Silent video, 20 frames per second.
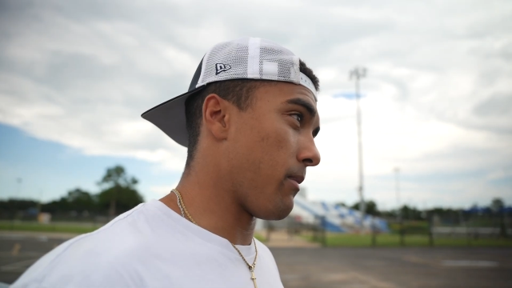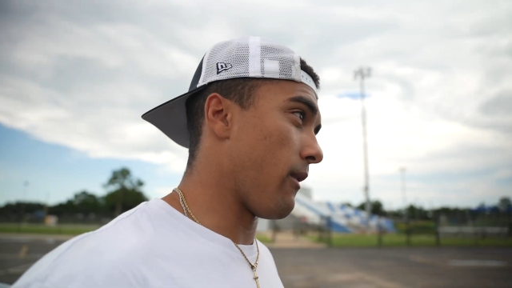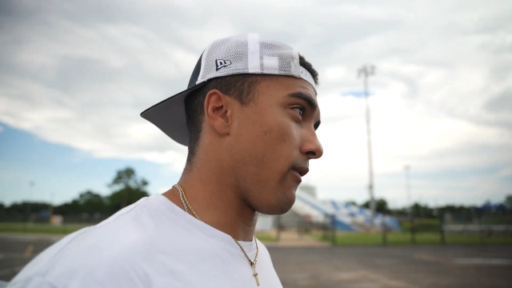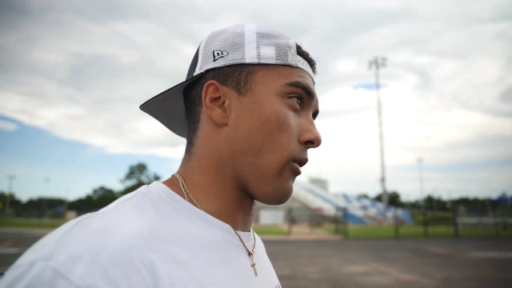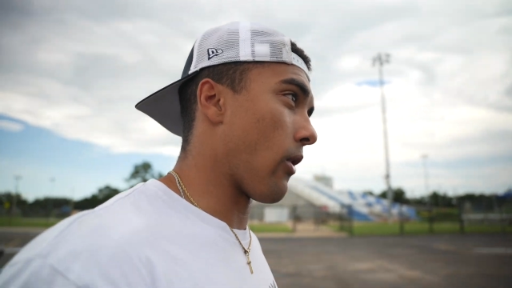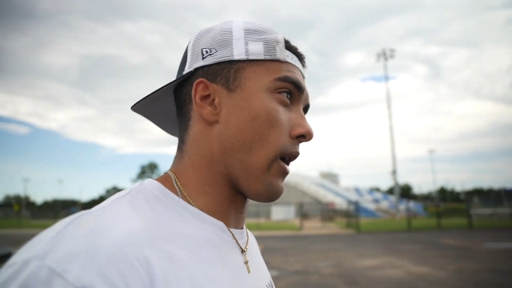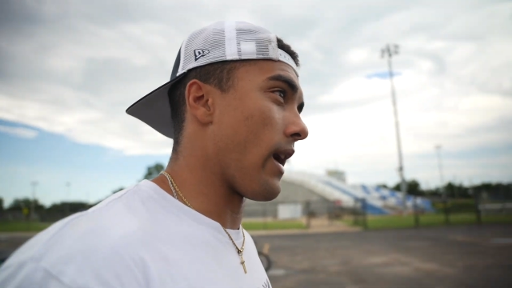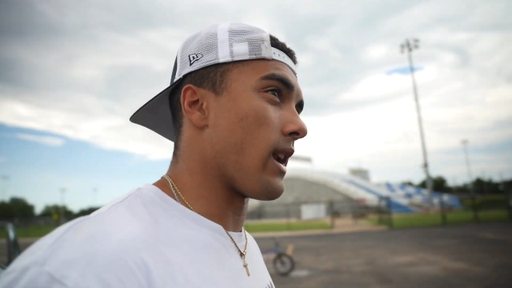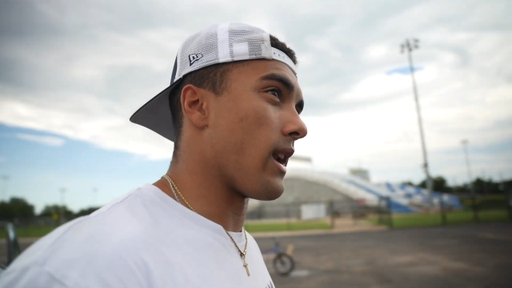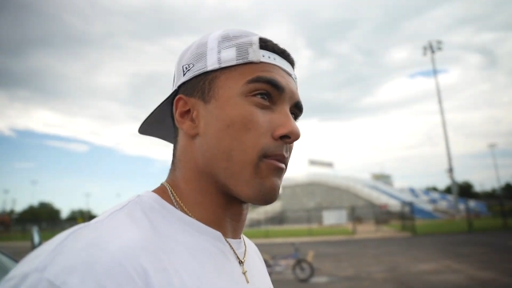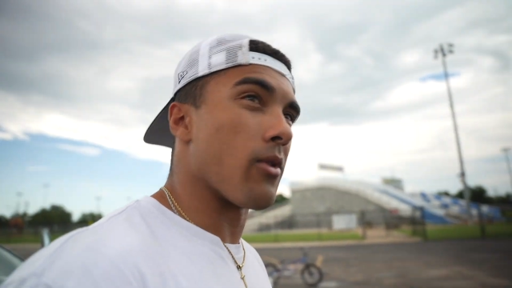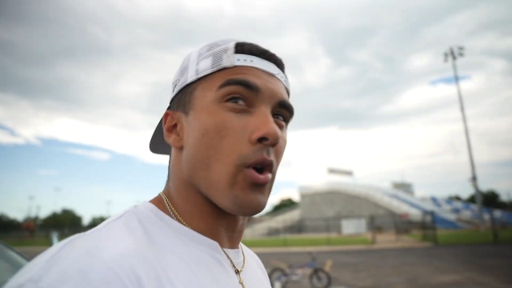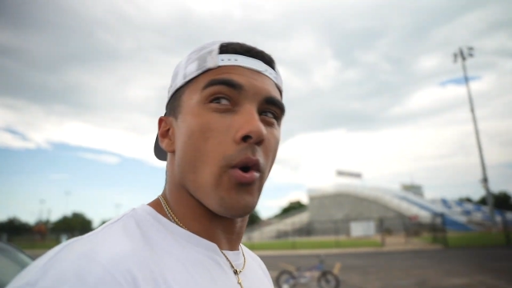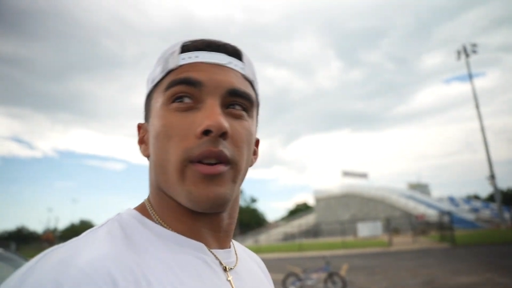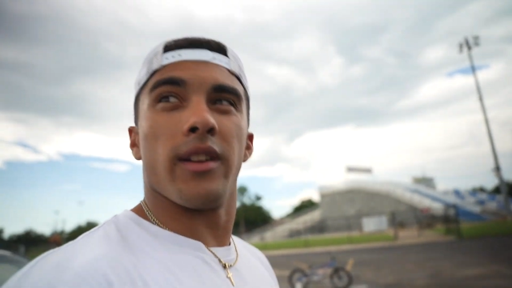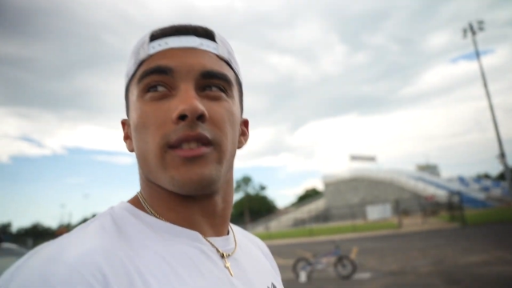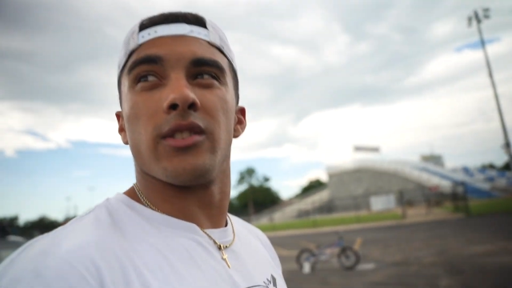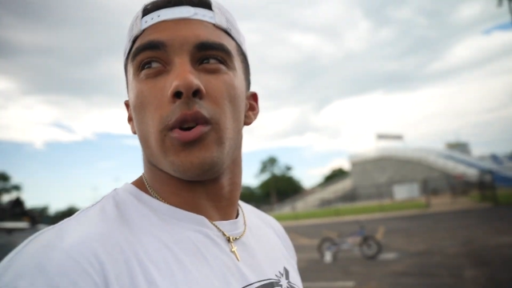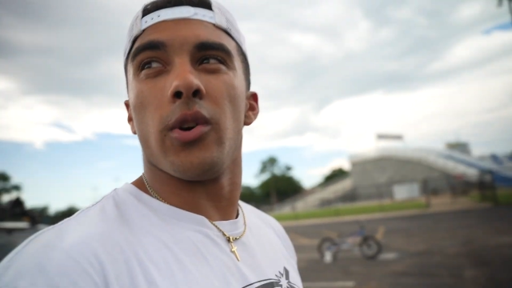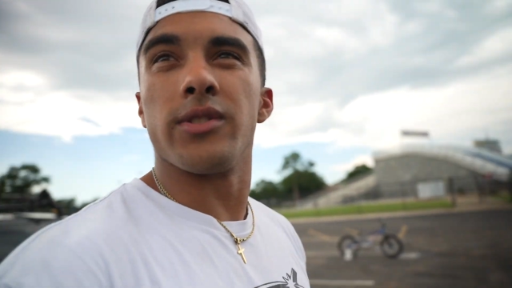before I end up going
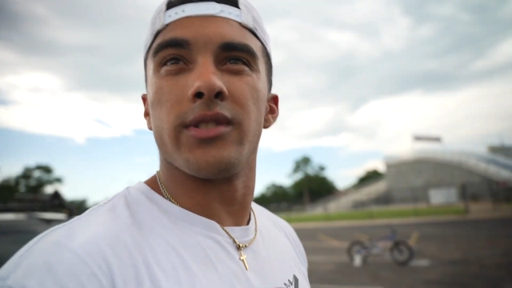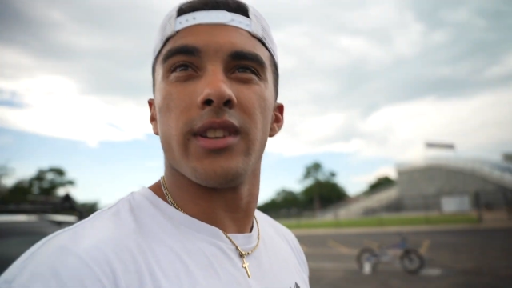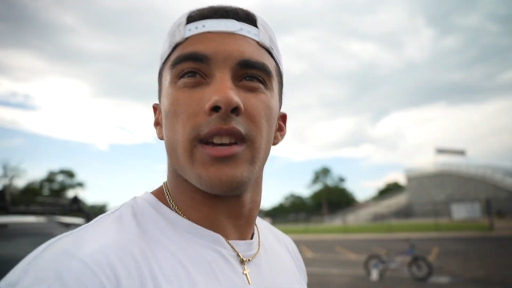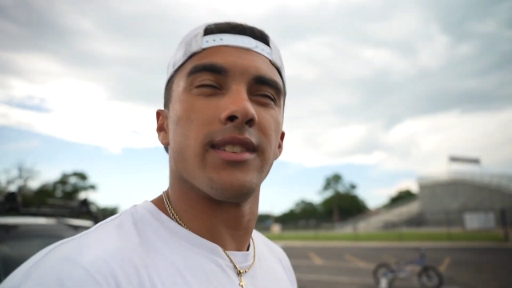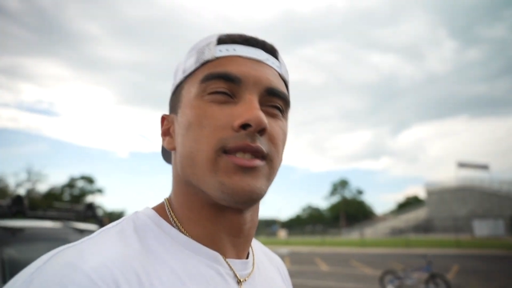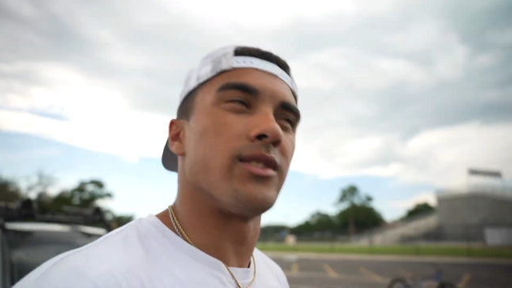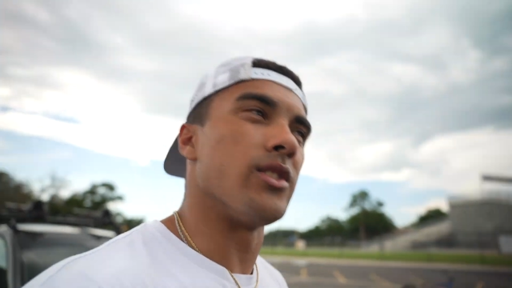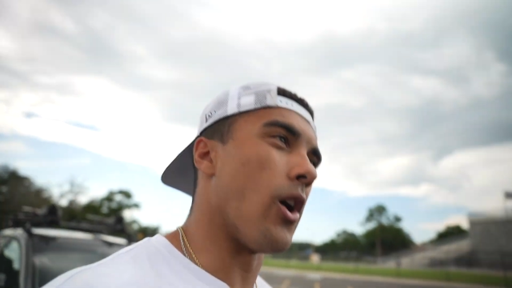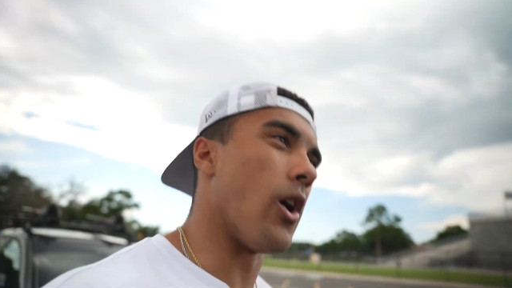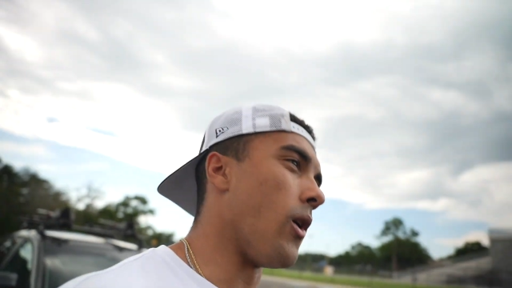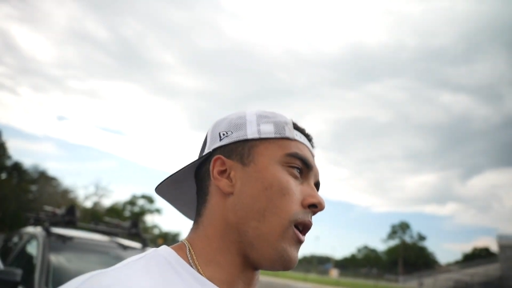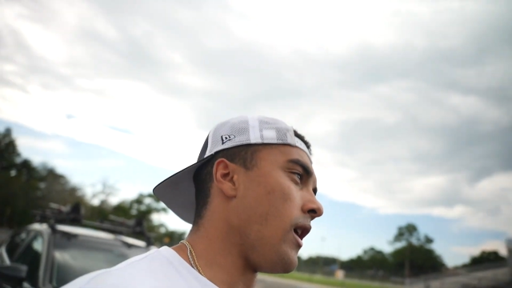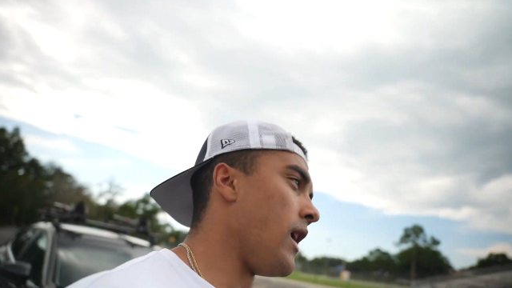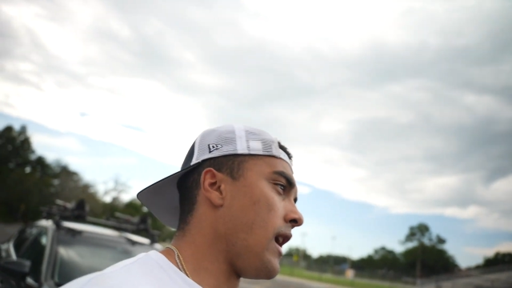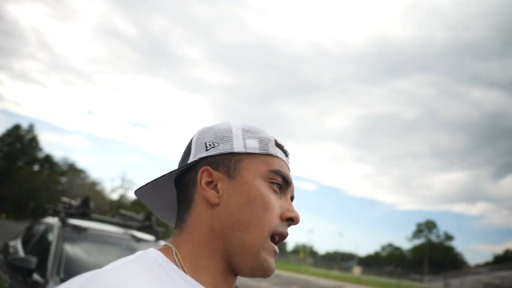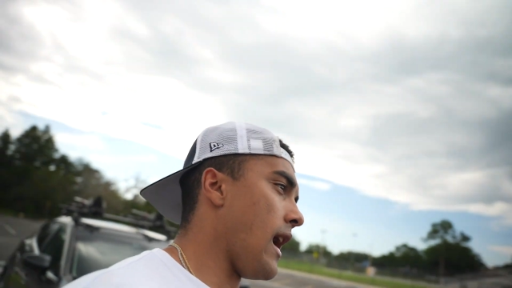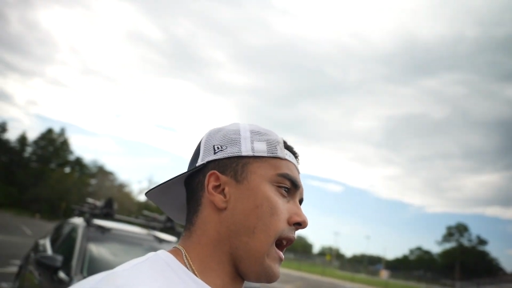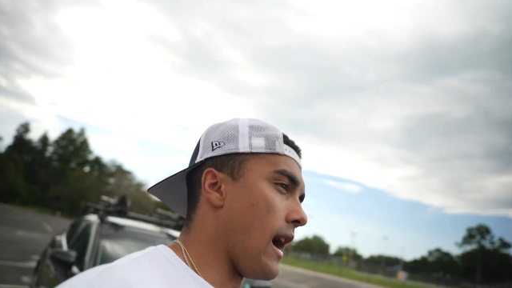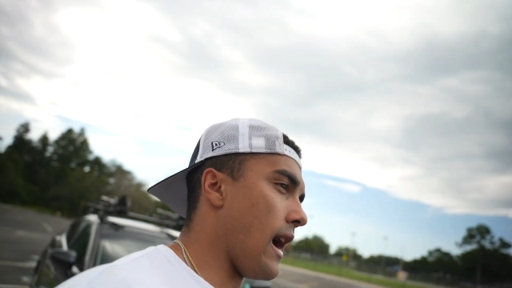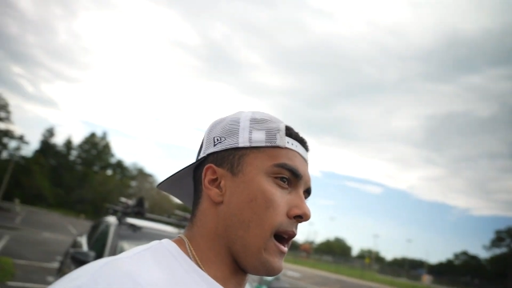to Tulsa. So
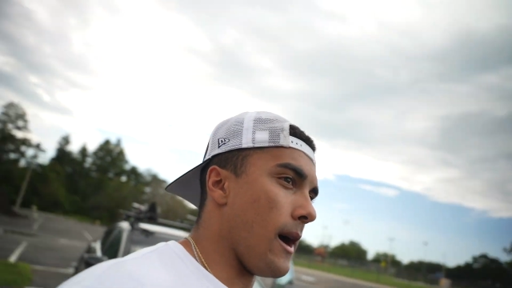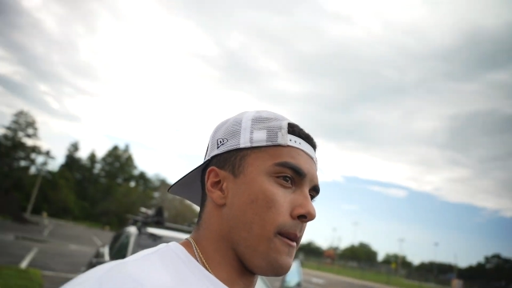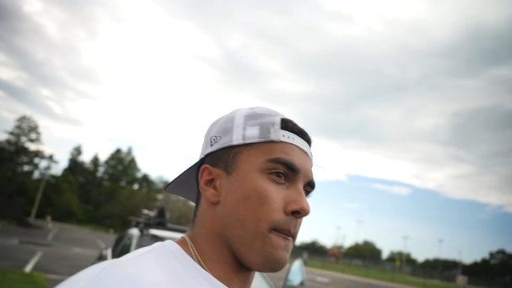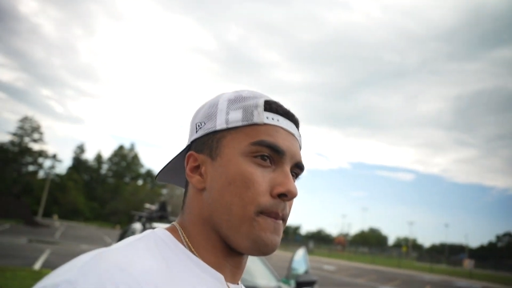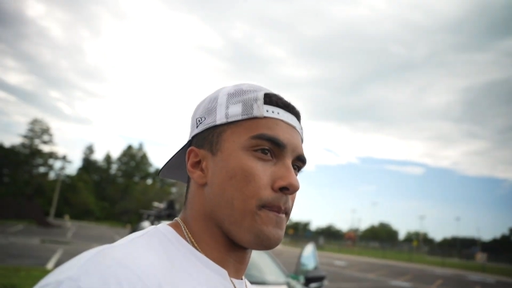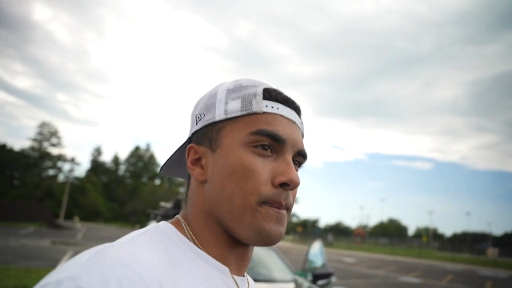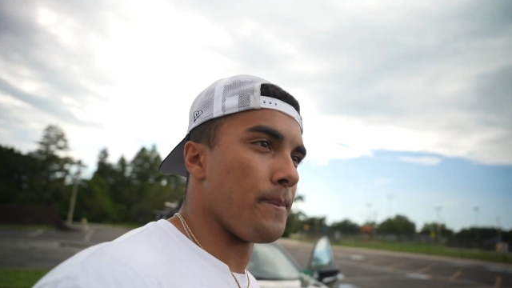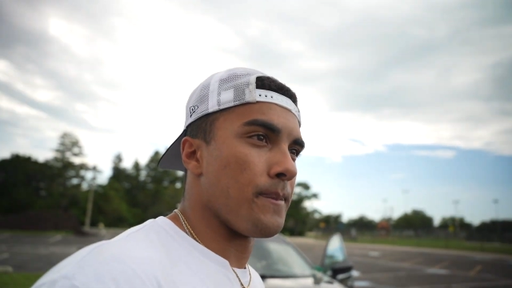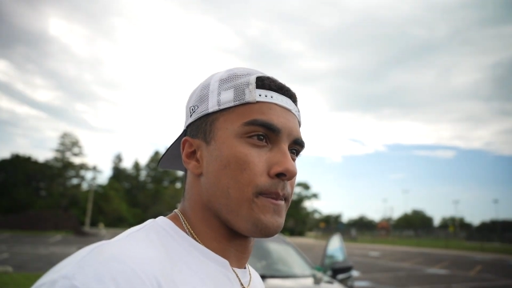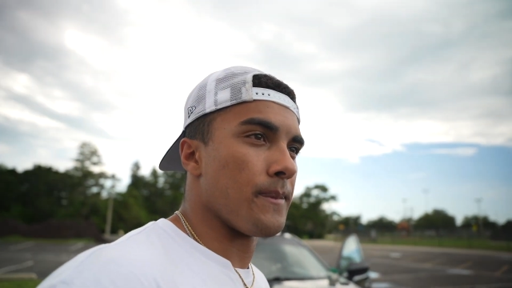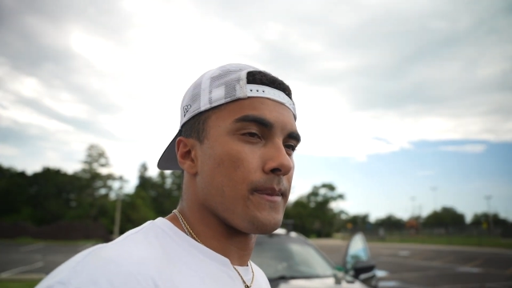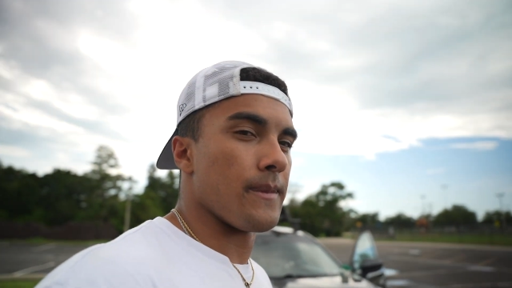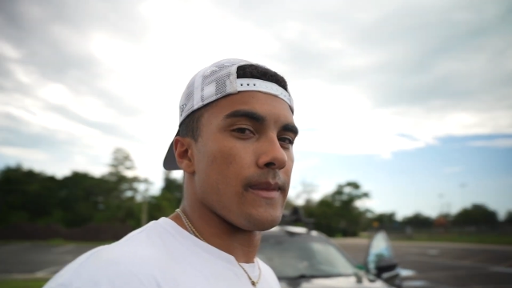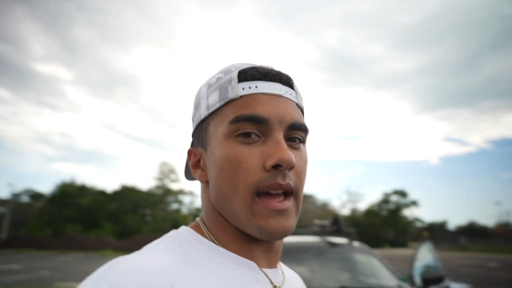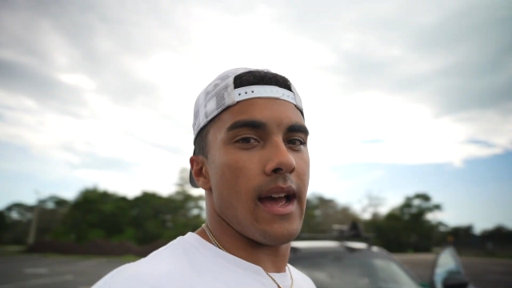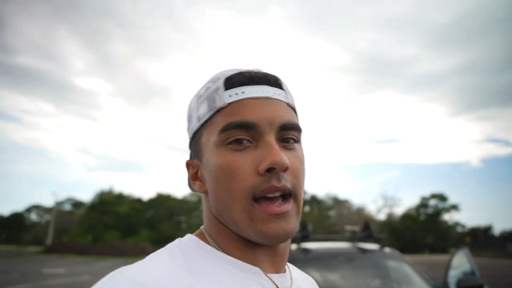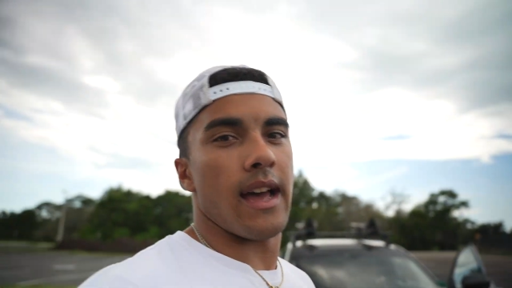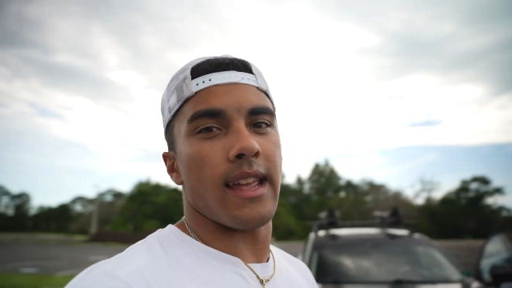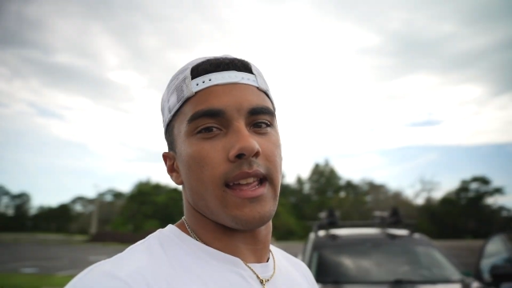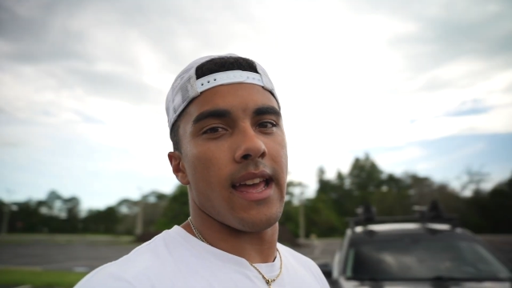
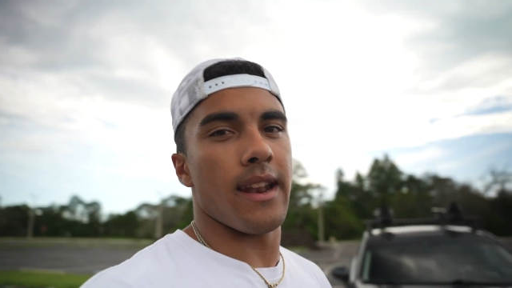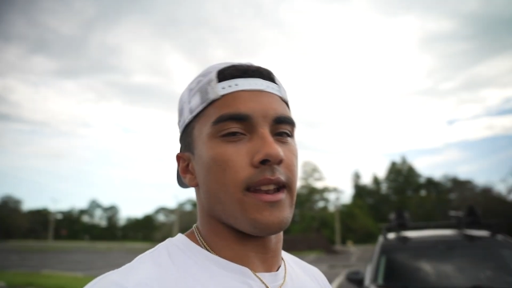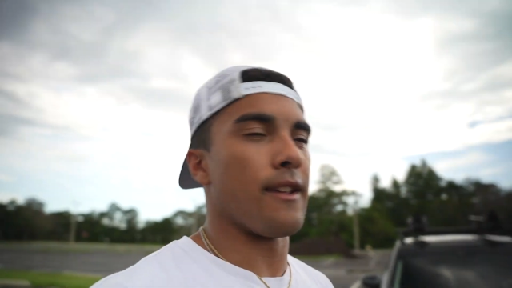yeah, again,